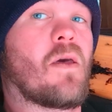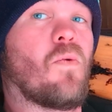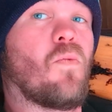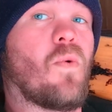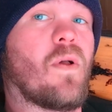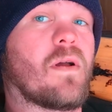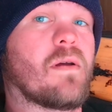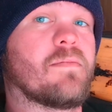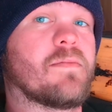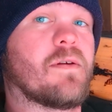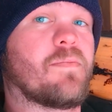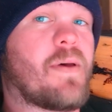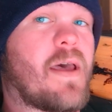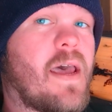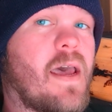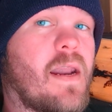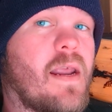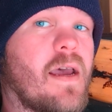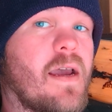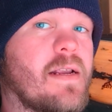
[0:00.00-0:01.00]
Welcome to
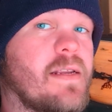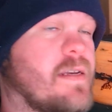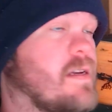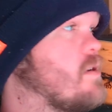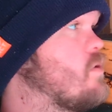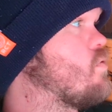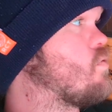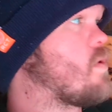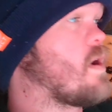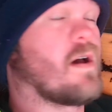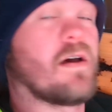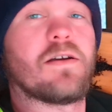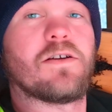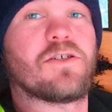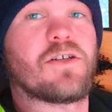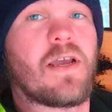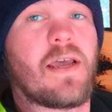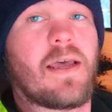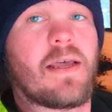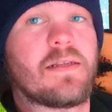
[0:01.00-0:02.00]
Bad Idea
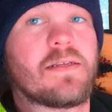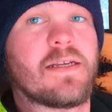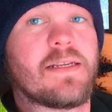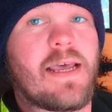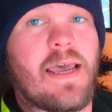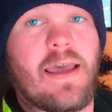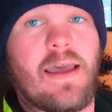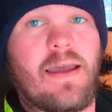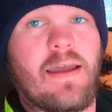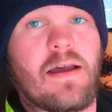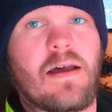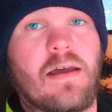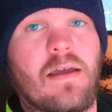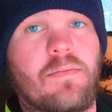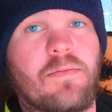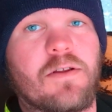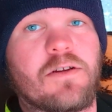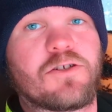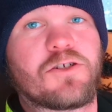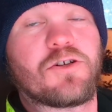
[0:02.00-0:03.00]
Garage, and today
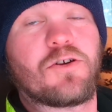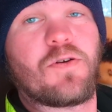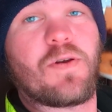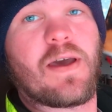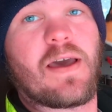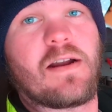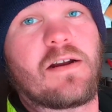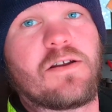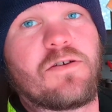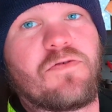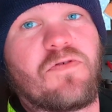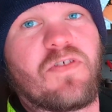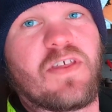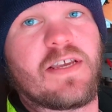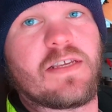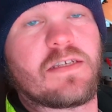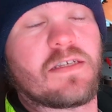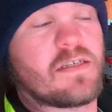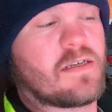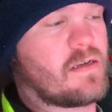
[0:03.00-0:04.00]
I'm gonna show you how to do
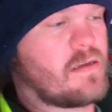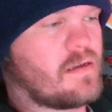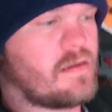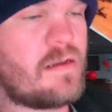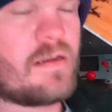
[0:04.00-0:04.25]
this